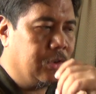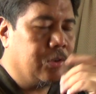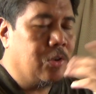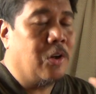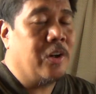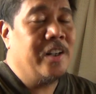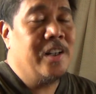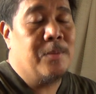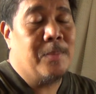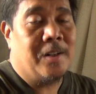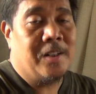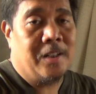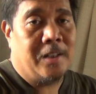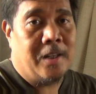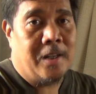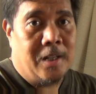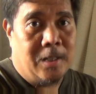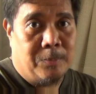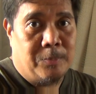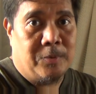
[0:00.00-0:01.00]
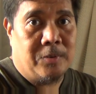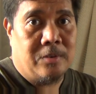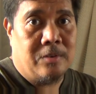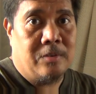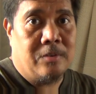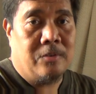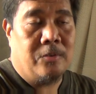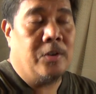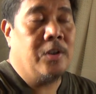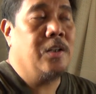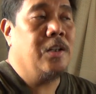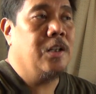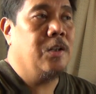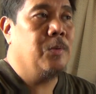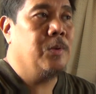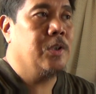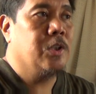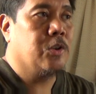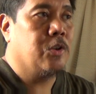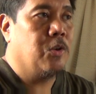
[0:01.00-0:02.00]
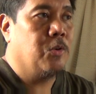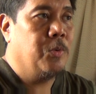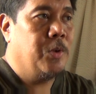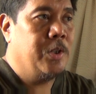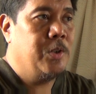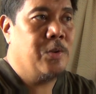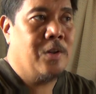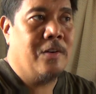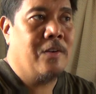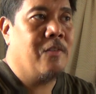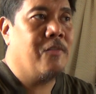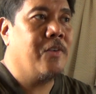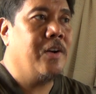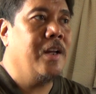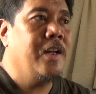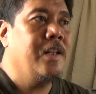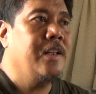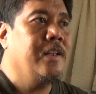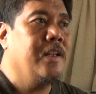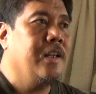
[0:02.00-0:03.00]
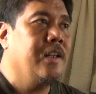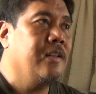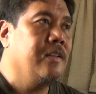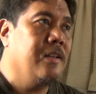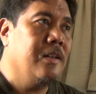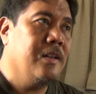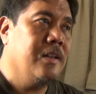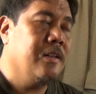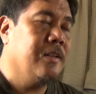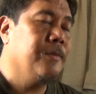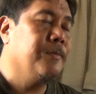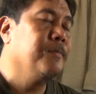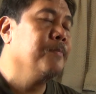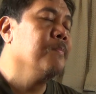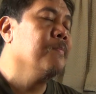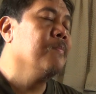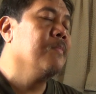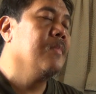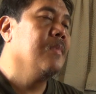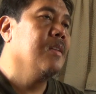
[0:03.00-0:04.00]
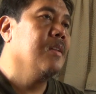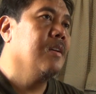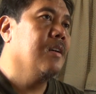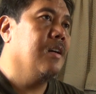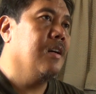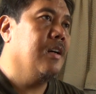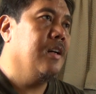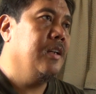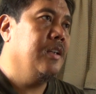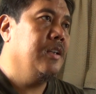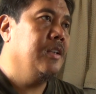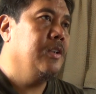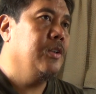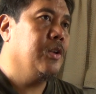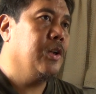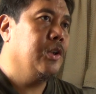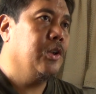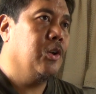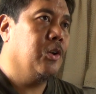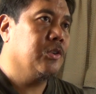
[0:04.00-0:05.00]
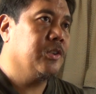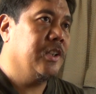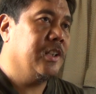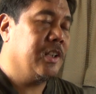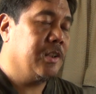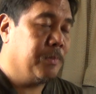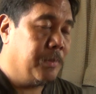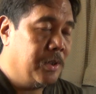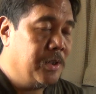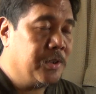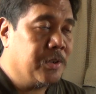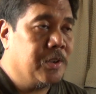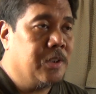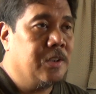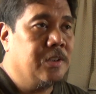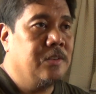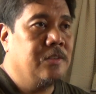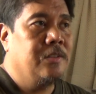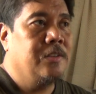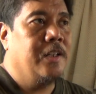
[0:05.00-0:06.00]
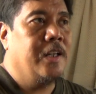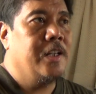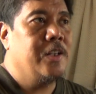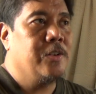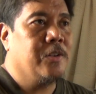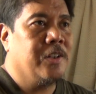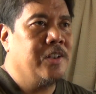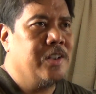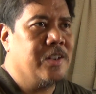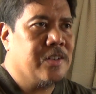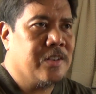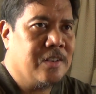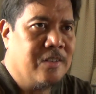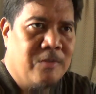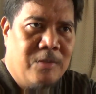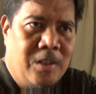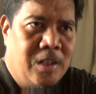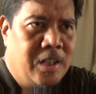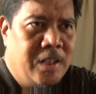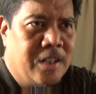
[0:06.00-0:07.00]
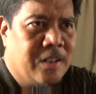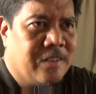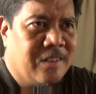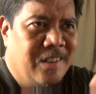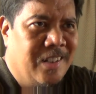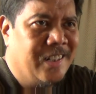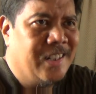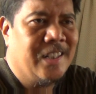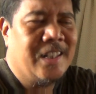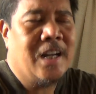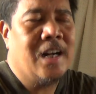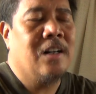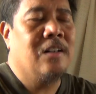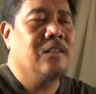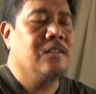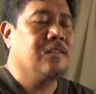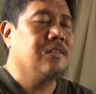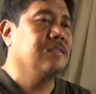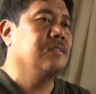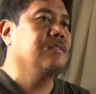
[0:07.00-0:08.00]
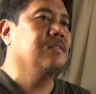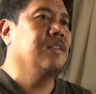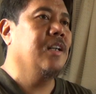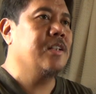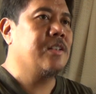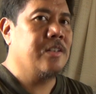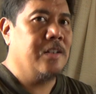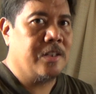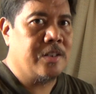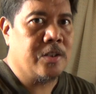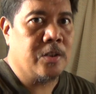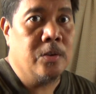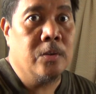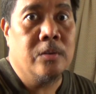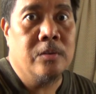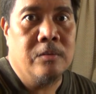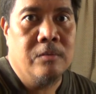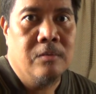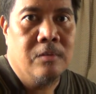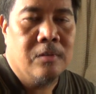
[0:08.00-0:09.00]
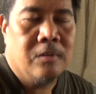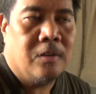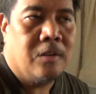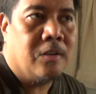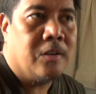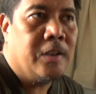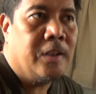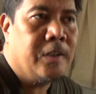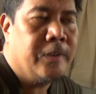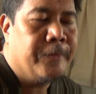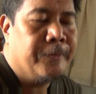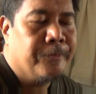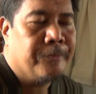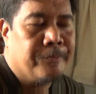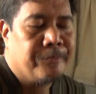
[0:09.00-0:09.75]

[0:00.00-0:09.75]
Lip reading: Talking about it helps really when you have a friend, and you can talk to that person and you can just really just let it out. That's good. Okay.